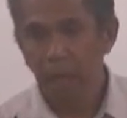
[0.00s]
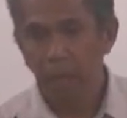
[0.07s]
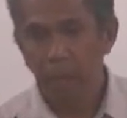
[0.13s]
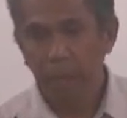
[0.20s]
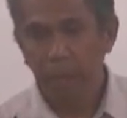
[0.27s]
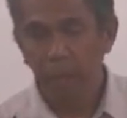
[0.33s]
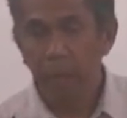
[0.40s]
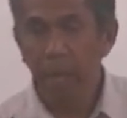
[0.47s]

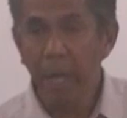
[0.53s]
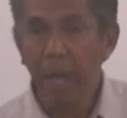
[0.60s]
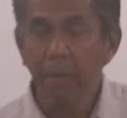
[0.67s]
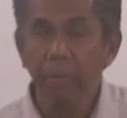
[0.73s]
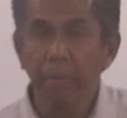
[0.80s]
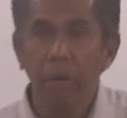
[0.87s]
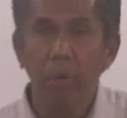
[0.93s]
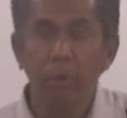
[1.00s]
But we have
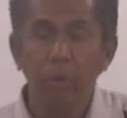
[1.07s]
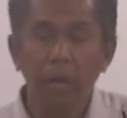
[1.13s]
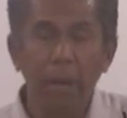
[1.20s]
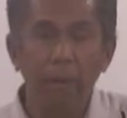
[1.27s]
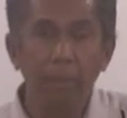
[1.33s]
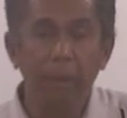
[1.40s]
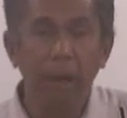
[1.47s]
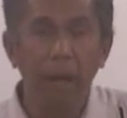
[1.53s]

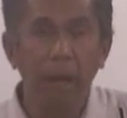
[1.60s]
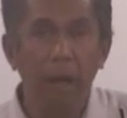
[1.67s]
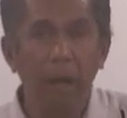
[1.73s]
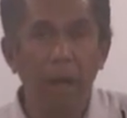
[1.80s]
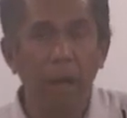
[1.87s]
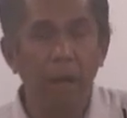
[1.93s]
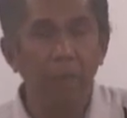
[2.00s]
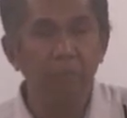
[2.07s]

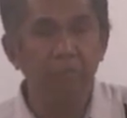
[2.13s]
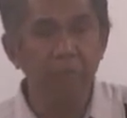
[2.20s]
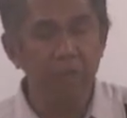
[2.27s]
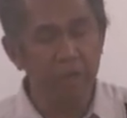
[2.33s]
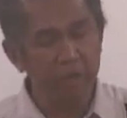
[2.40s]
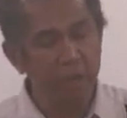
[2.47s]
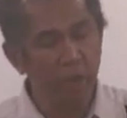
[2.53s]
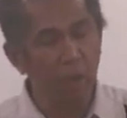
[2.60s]

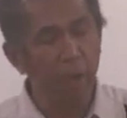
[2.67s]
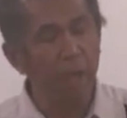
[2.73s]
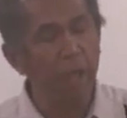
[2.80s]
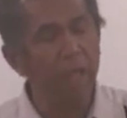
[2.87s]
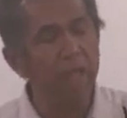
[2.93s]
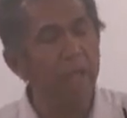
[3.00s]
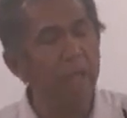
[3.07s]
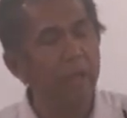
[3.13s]
veered
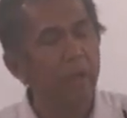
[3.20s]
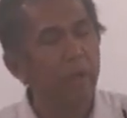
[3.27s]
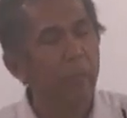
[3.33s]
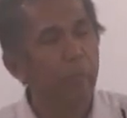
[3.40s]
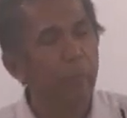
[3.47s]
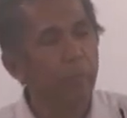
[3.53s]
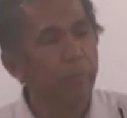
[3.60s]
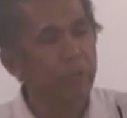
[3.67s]
away
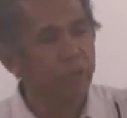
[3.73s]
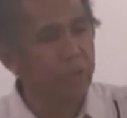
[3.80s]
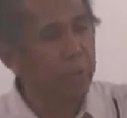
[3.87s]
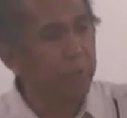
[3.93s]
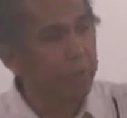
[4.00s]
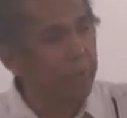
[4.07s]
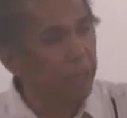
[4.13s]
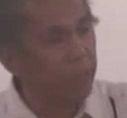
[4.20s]
from the
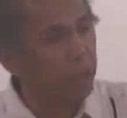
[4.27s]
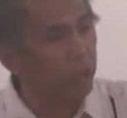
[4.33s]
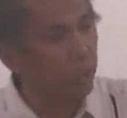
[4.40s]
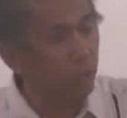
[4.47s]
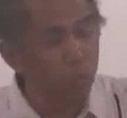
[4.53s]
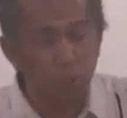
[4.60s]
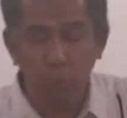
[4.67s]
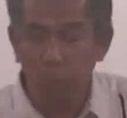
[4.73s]
simplest
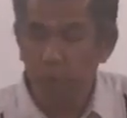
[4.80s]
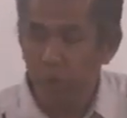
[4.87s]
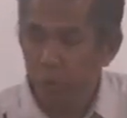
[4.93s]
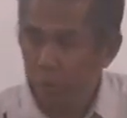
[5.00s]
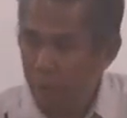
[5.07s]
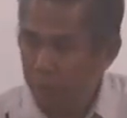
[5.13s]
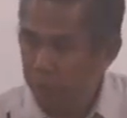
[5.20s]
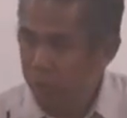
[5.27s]
truths of the
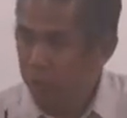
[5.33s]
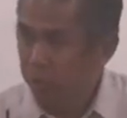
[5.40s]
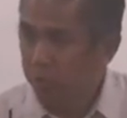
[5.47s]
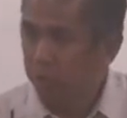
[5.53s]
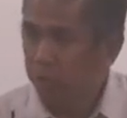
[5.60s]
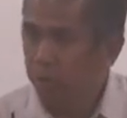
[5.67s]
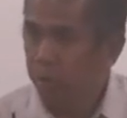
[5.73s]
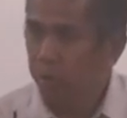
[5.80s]
scriptures,